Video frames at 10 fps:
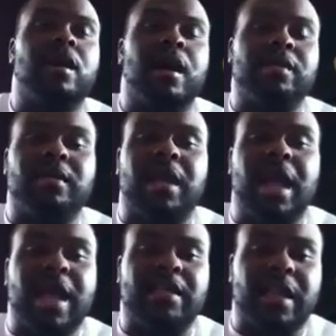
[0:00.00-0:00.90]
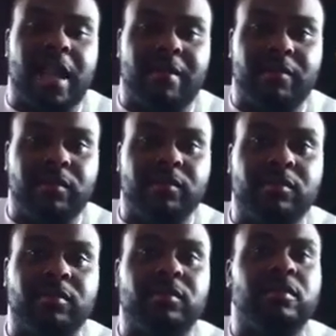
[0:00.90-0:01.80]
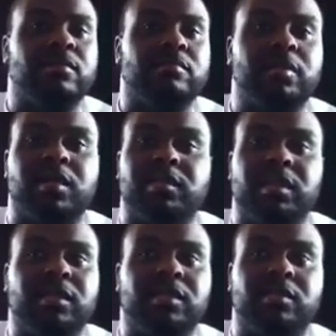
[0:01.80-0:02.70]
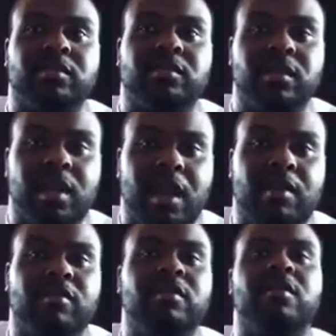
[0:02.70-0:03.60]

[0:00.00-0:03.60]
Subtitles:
I said I had to have those because they just stood out.